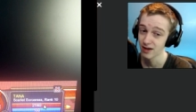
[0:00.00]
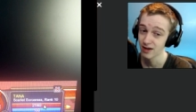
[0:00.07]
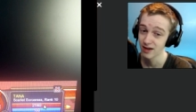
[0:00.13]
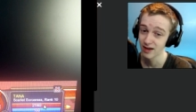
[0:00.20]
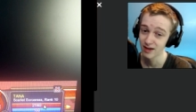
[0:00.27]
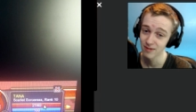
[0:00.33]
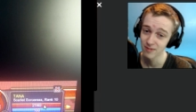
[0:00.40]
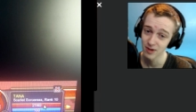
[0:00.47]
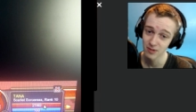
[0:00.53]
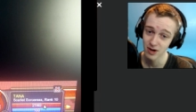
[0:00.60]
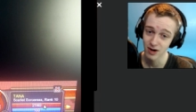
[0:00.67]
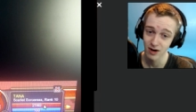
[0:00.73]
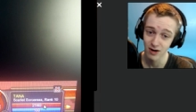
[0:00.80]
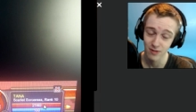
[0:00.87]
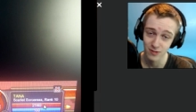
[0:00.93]
And maybe
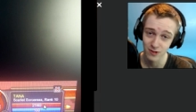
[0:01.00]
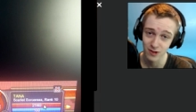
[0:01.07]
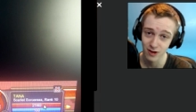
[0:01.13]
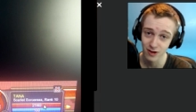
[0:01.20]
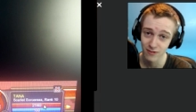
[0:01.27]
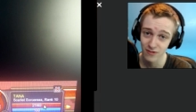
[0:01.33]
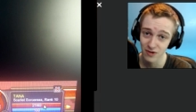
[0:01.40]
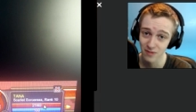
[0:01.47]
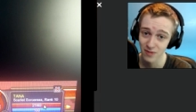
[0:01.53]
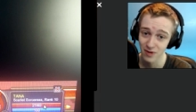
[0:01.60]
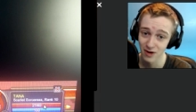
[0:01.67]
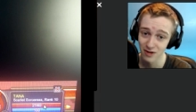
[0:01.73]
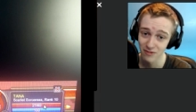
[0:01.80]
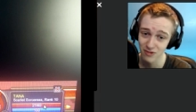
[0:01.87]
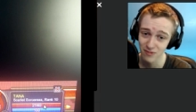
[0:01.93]
not 100% confirmed,
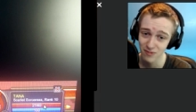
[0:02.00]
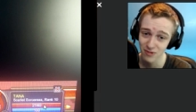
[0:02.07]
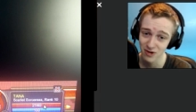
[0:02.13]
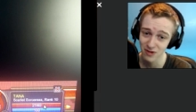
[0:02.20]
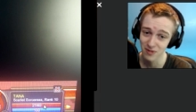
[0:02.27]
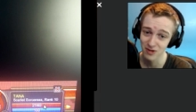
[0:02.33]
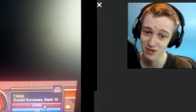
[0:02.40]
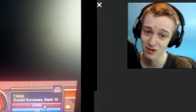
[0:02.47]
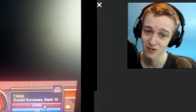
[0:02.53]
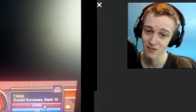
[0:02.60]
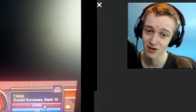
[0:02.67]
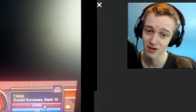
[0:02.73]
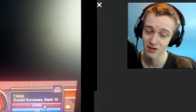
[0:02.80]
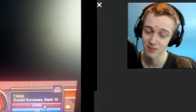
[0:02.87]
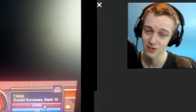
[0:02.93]
but it was pretty much
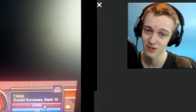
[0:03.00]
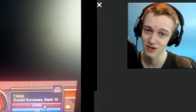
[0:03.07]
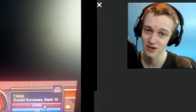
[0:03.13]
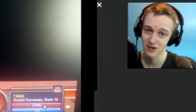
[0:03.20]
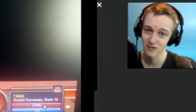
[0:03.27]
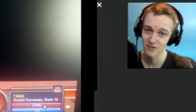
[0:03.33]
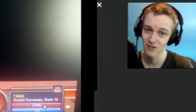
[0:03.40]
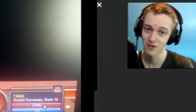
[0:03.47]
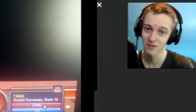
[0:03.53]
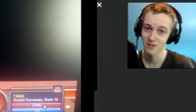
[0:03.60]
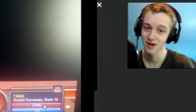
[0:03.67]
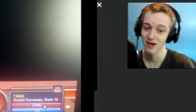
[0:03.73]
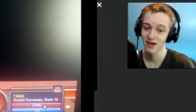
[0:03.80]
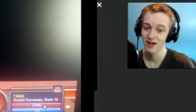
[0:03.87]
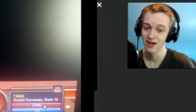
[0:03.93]
100% confirmed
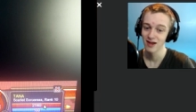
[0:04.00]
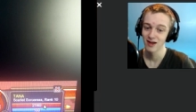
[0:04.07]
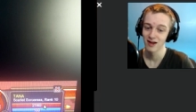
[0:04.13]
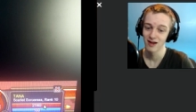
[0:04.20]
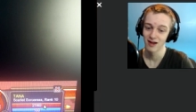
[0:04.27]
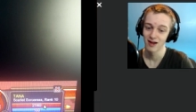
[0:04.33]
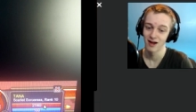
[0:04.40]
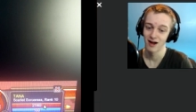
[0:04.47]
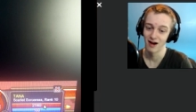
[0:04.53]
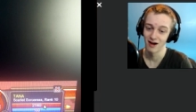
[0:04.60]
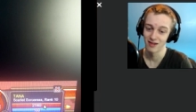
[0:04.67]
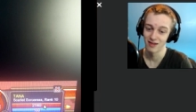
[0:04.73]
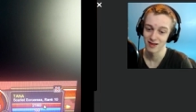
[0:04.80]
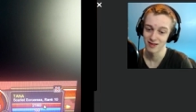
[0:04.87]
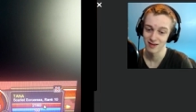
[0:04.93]

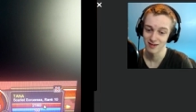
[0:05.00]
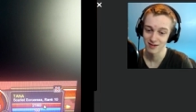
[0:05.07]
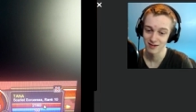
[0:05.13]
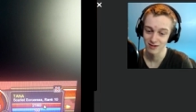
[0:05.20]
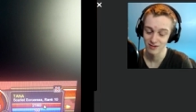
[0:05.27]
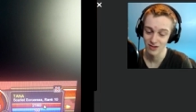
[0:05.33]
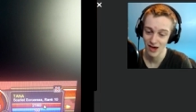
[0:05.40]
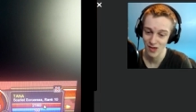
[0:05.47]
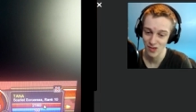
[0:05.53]
uh, that this is a class